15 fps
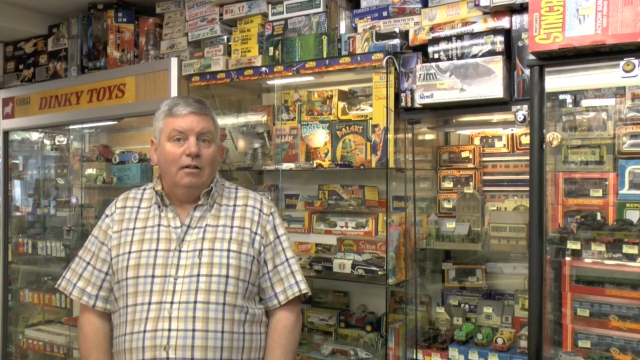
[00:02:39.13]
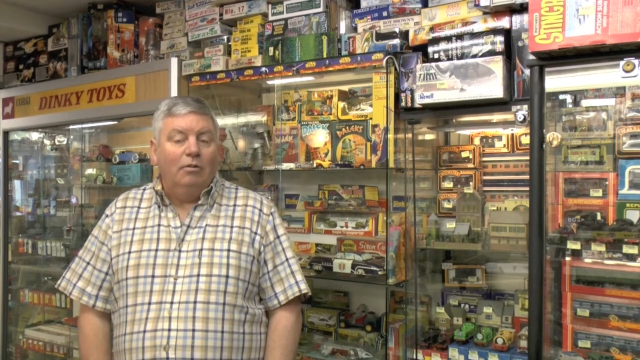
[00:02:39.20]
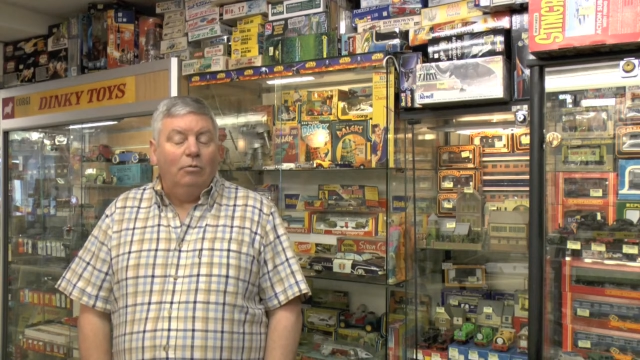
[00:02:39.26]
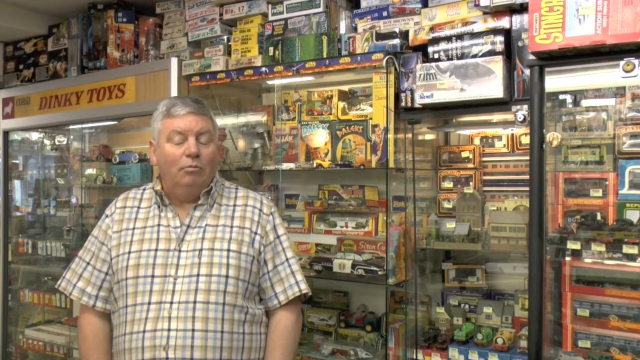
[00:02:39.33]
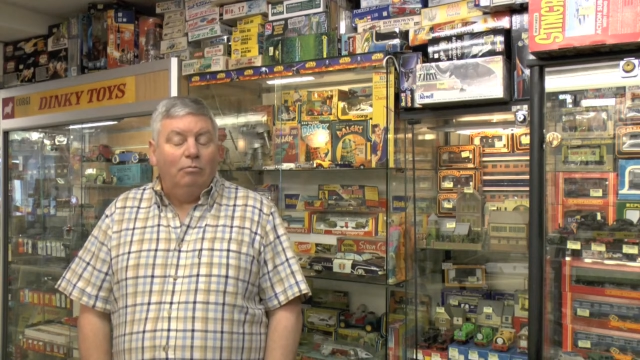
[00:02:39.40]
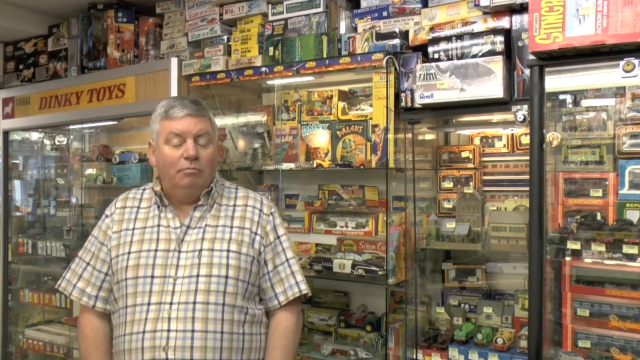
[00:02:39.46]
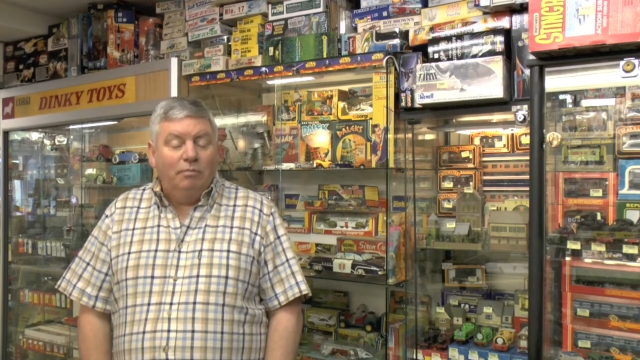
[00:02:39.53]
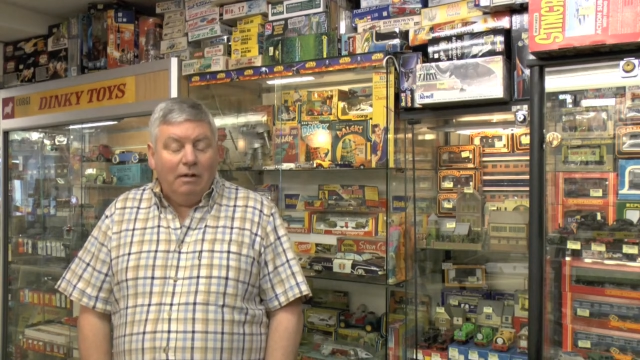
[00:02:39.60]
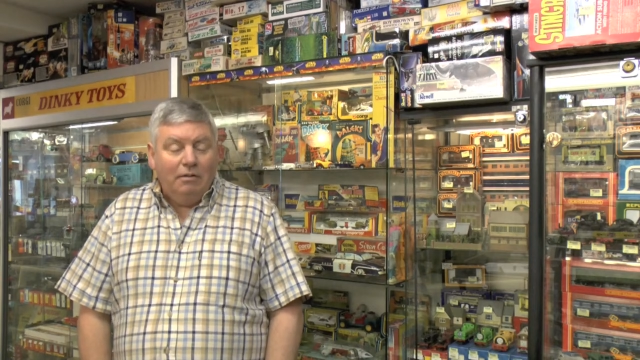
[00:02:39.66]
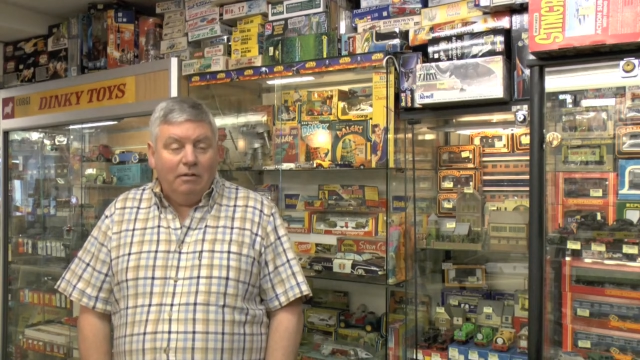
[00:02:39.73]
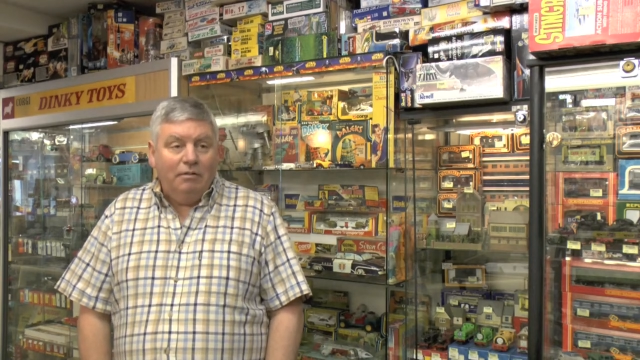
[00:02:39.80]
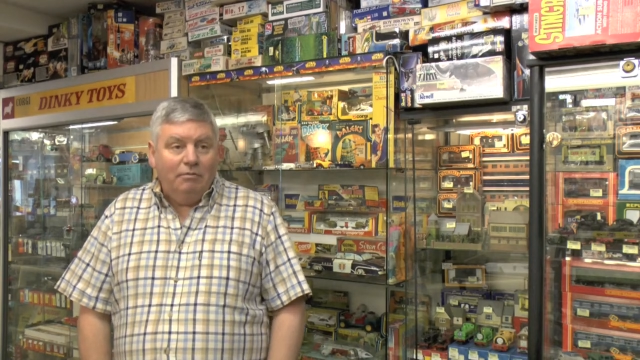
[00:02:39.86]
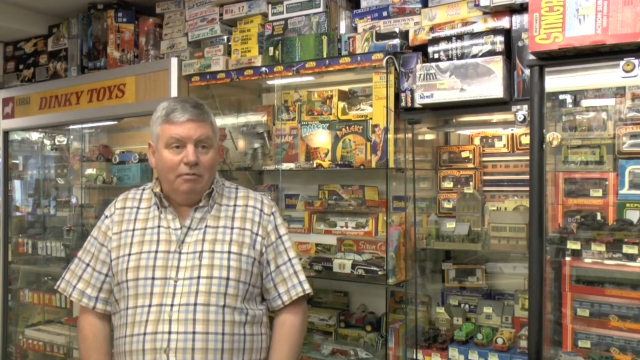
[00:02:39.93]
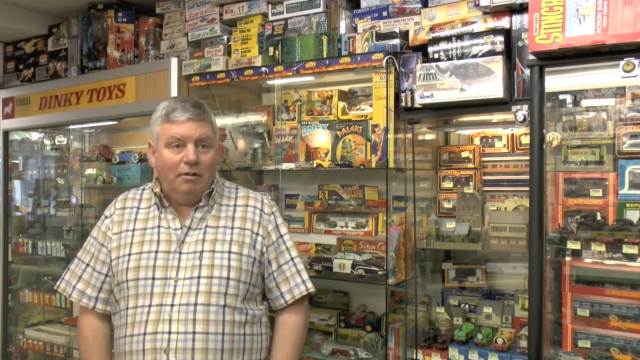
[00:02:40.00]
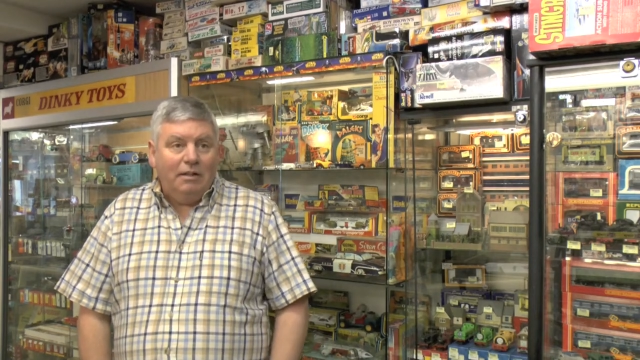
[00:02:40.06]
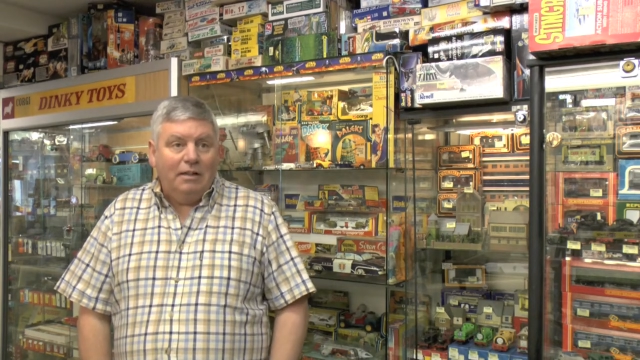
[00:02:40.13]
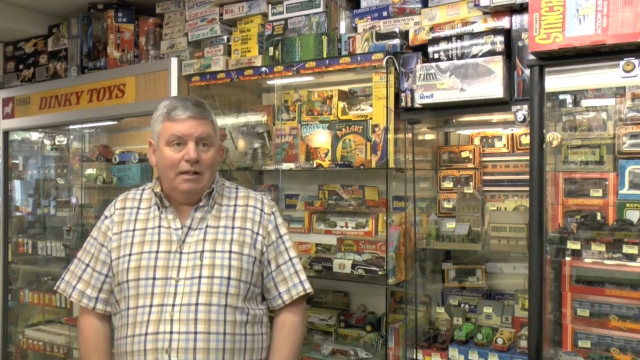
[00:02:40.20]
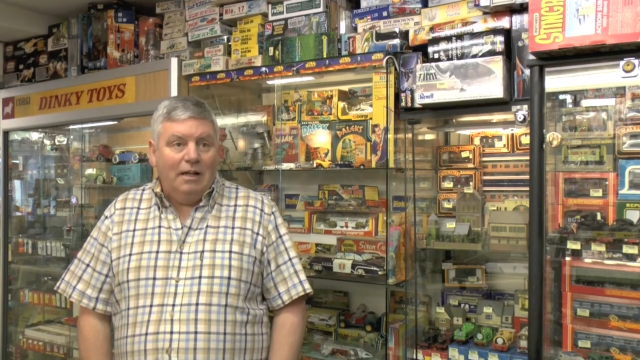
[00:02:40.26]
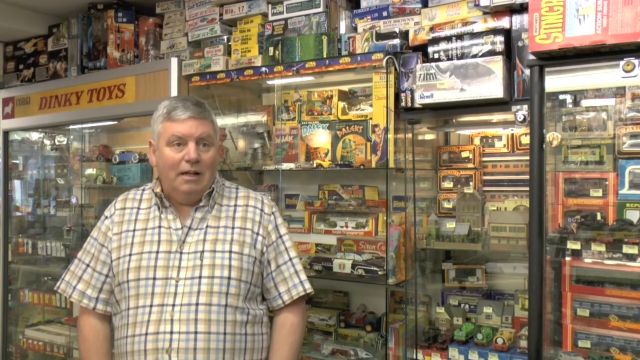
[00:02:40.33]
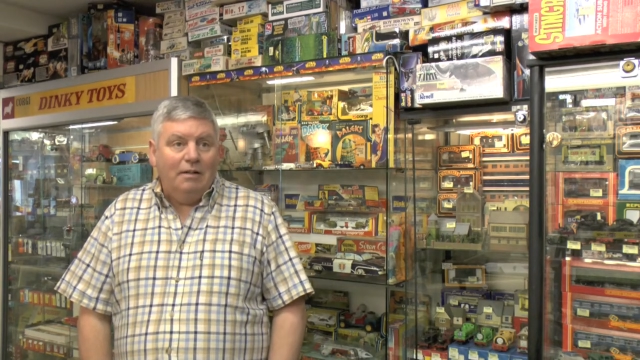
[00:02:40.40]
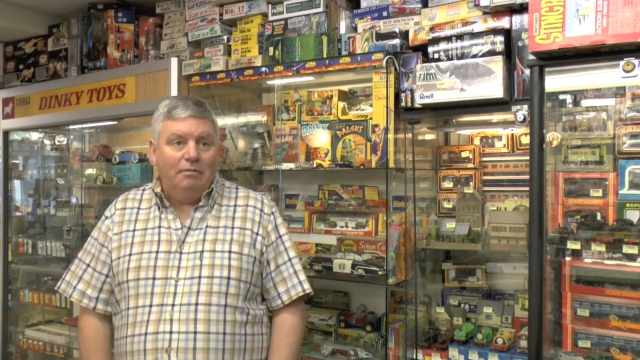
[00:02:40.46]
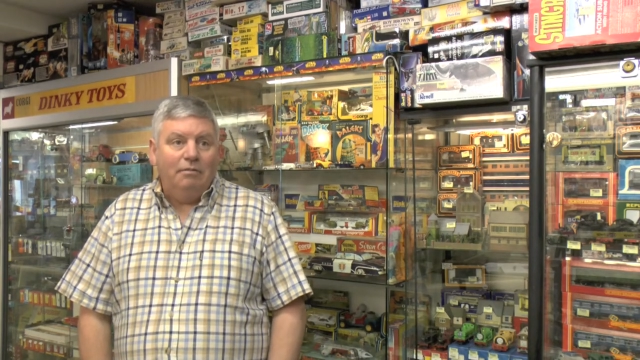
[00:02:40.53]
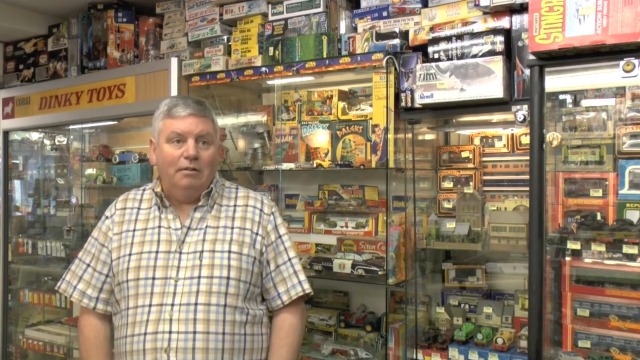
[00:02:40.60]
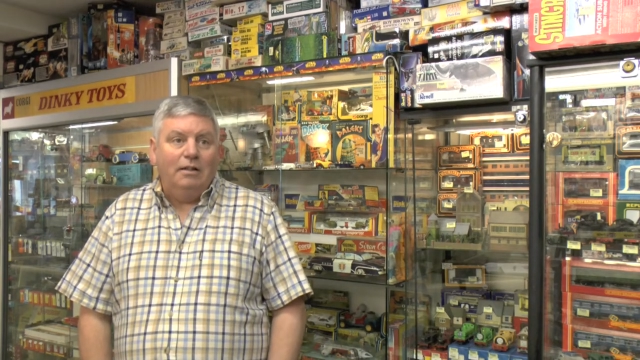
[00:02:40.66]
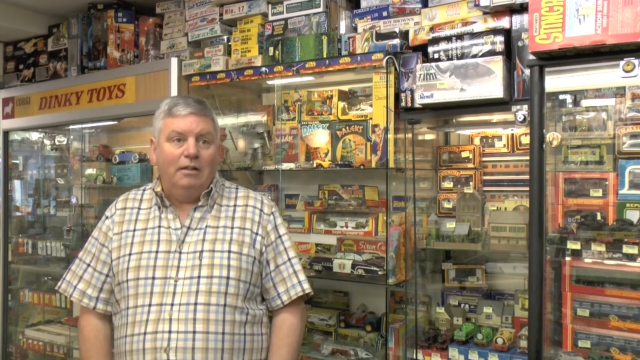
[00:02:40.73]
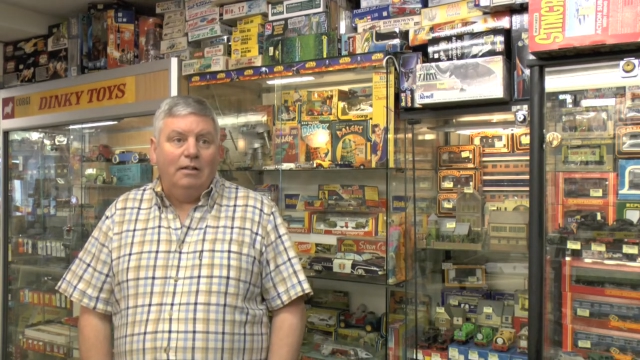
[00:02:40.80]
Look very, very carefully